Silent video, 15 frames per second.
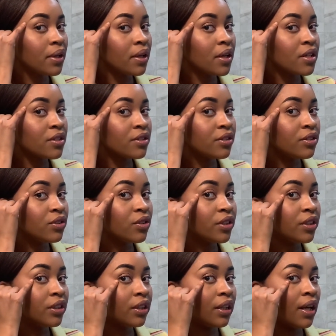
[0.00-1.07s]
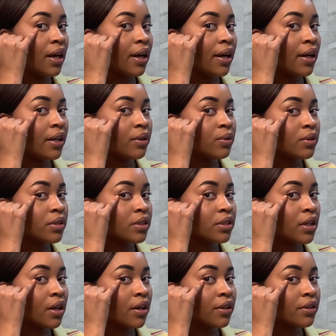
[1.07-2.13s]
So you know your line will
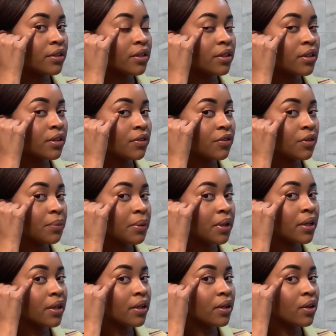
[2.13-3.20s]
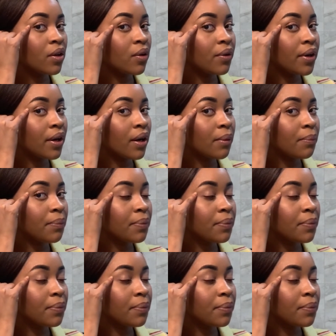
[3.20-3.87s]
start from here going up.